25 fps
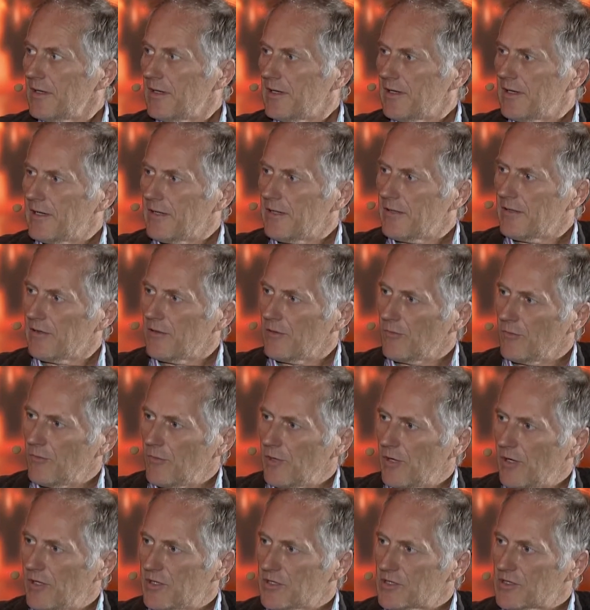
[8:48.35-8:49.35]
Uh,
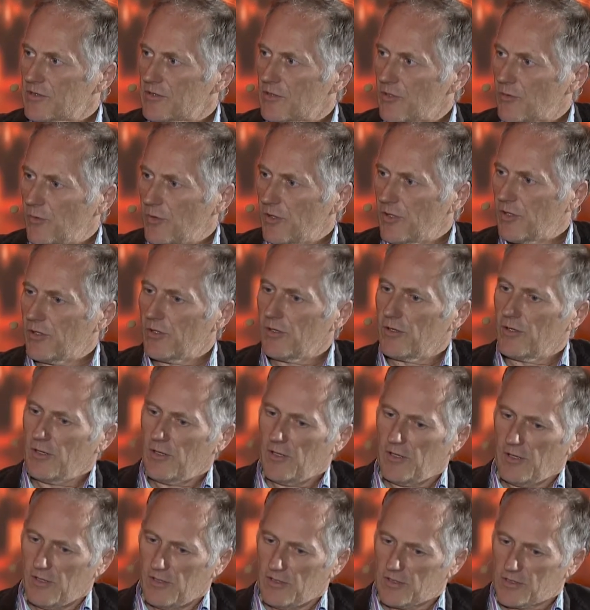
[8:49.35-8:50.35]
whereas Twitter
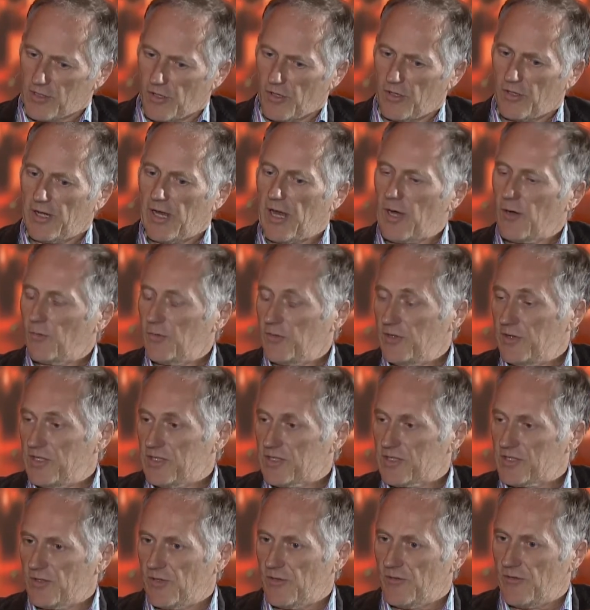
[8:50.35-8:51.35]
started out with
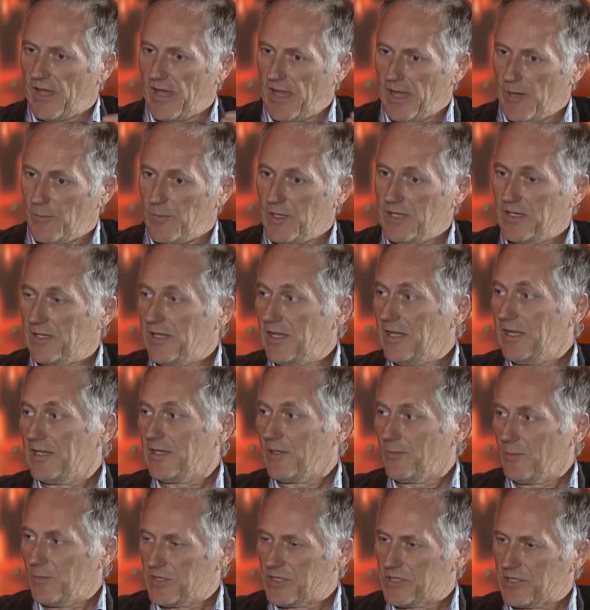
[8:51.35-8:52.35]
this sort of ambient
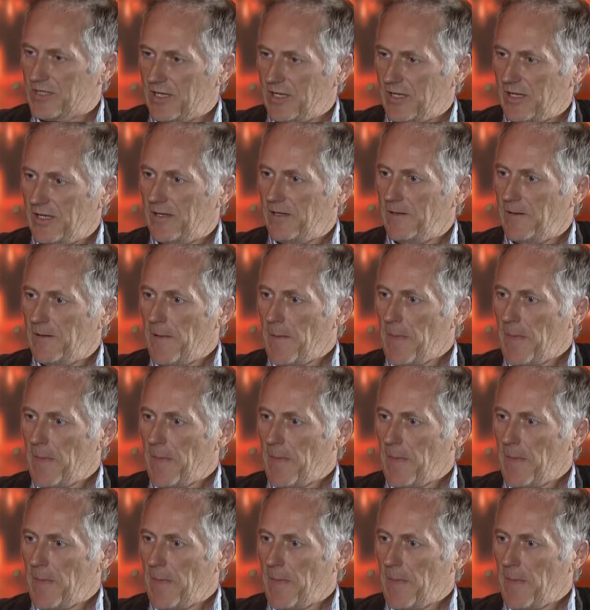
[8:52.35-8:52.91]
intimacy